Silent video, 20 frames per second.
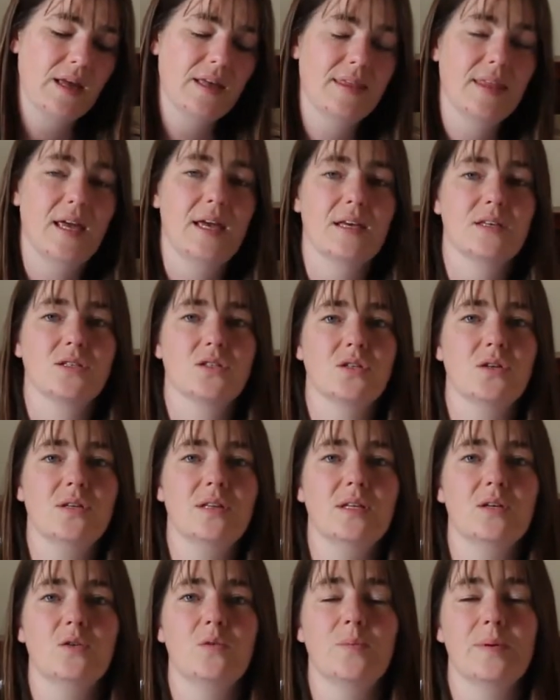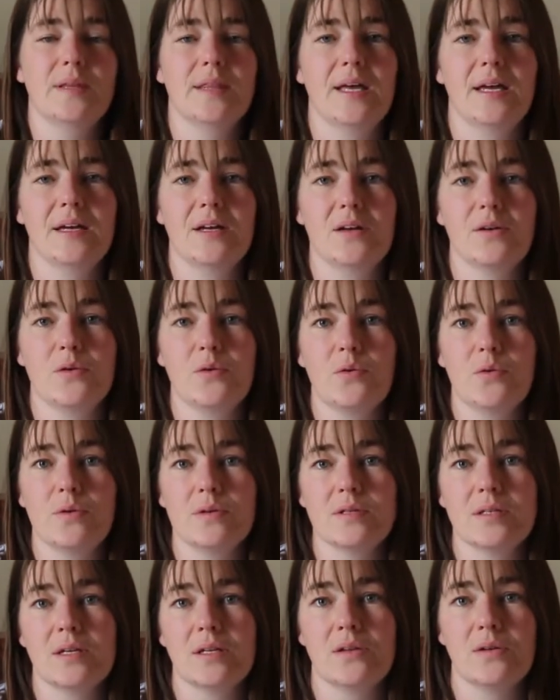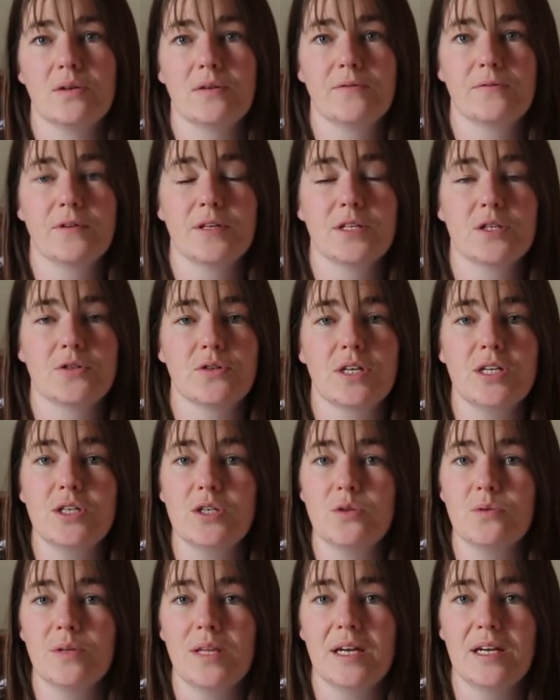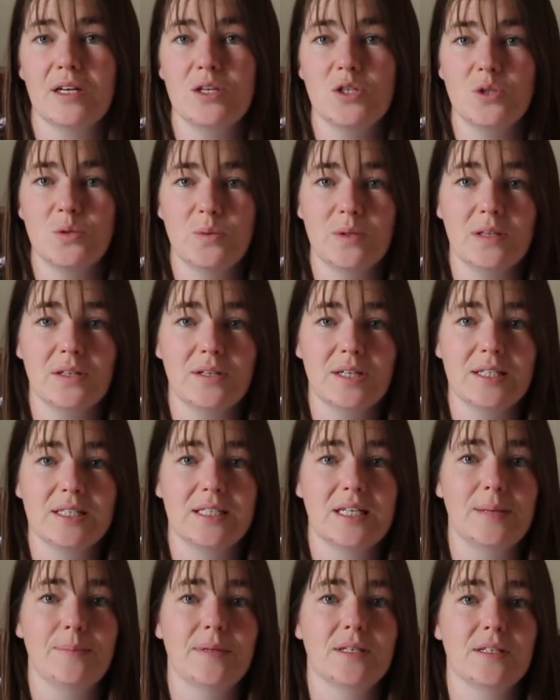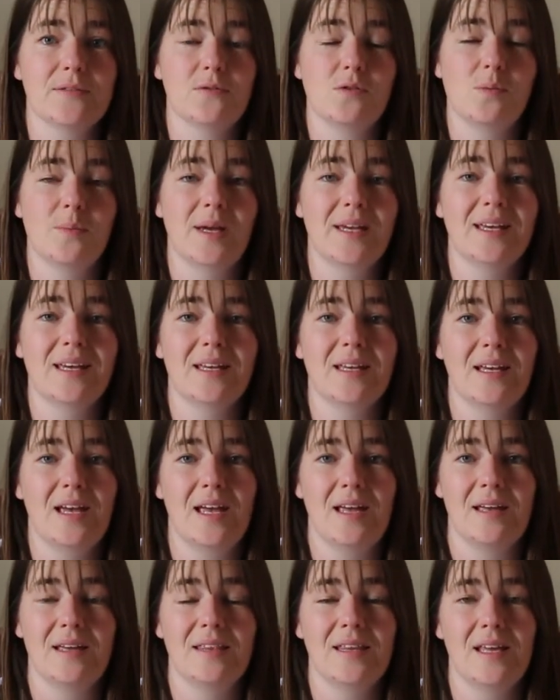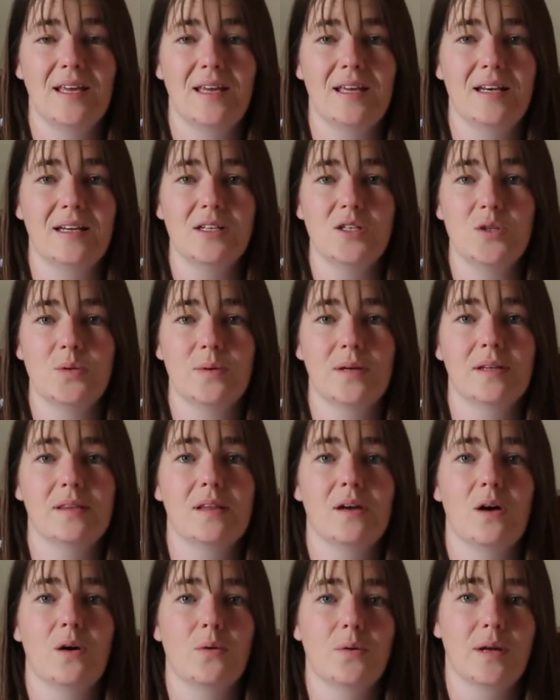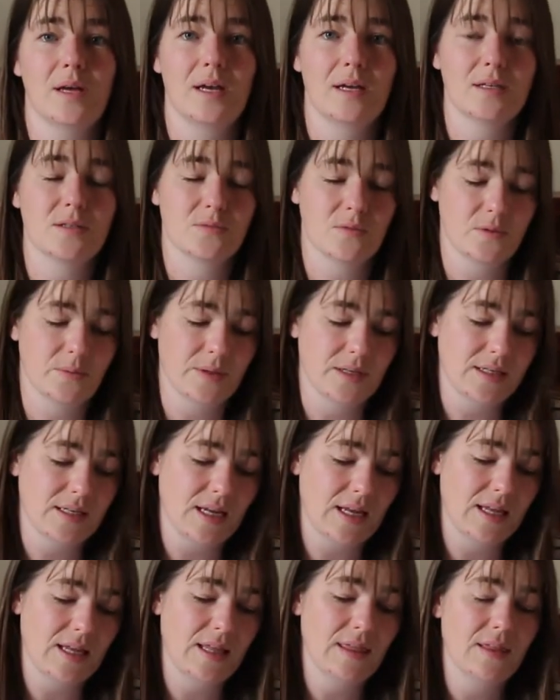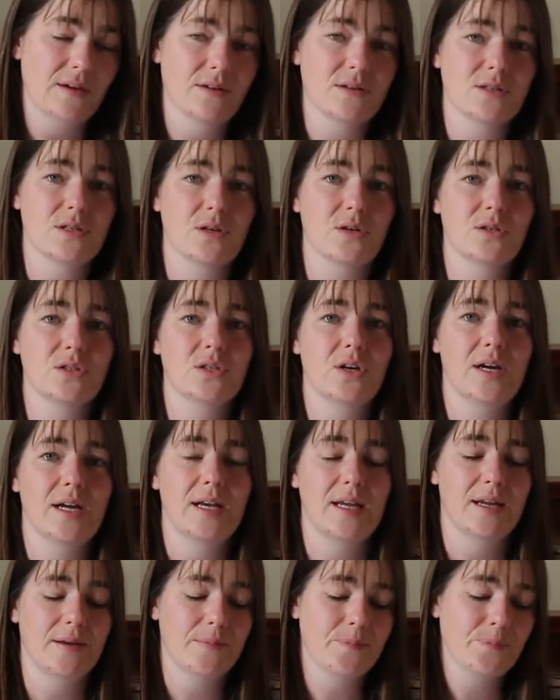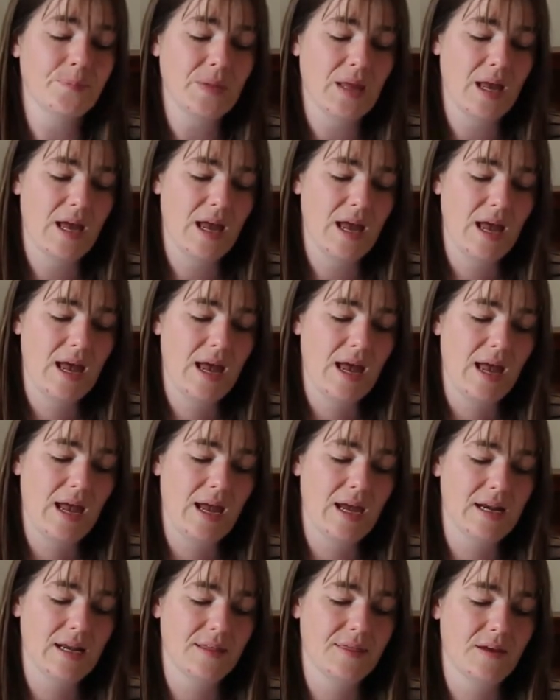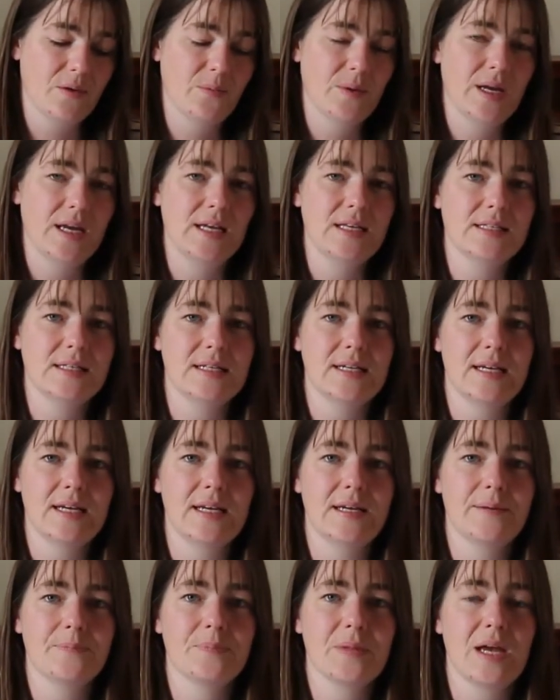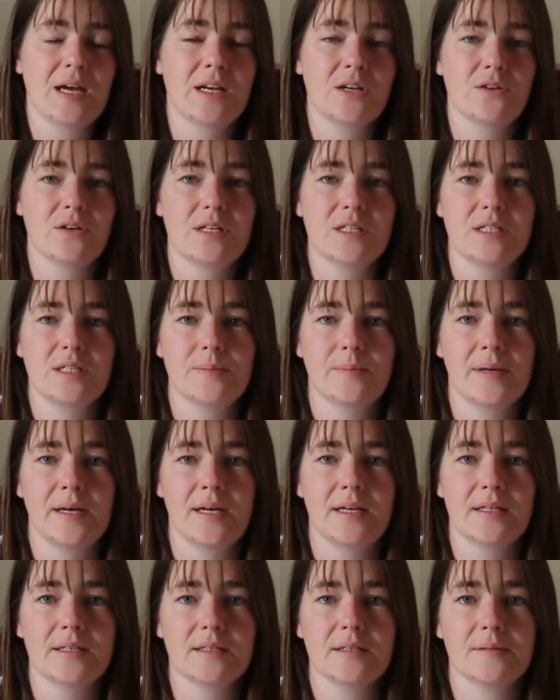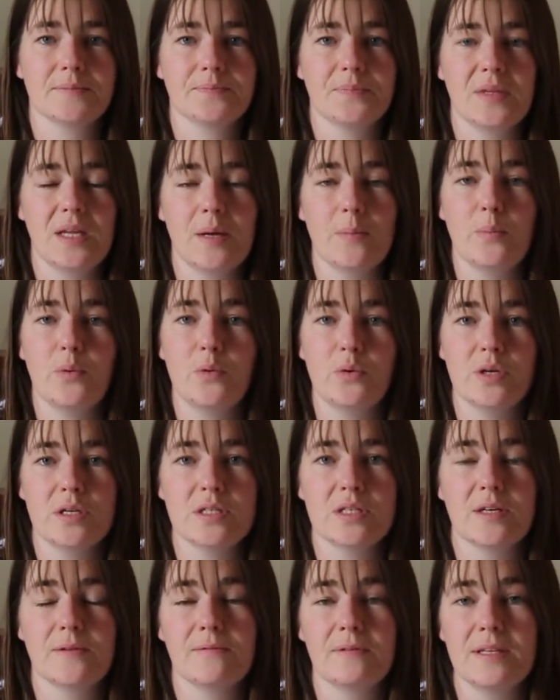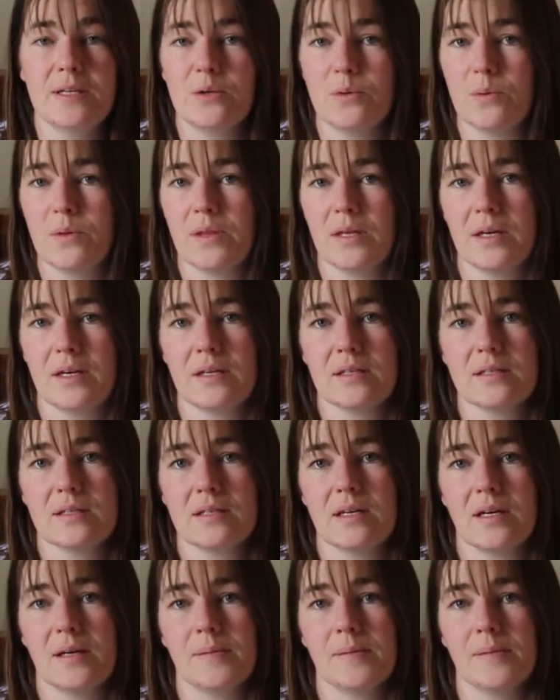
They are so little, but they can cause a lot of frustration, or they can do a lot of damage. If you make a cake and they get into it, the whole cake's ruined, and yet they're so tiny. And I think we easily underestimate the importance of little things.